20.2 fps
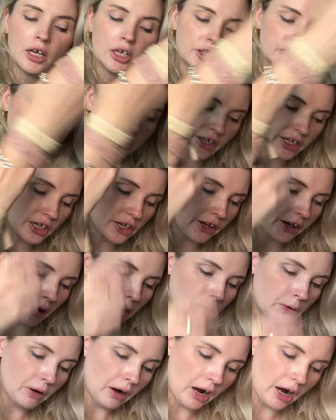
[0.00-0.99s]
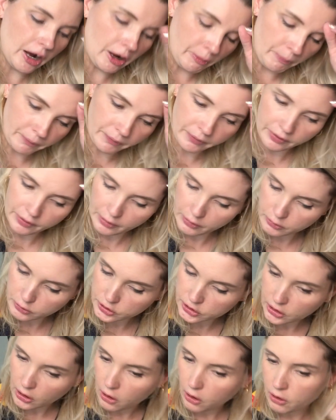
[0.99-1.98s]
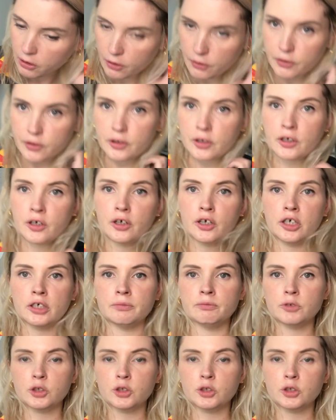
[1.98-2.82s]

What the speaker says: So there you go. Those are the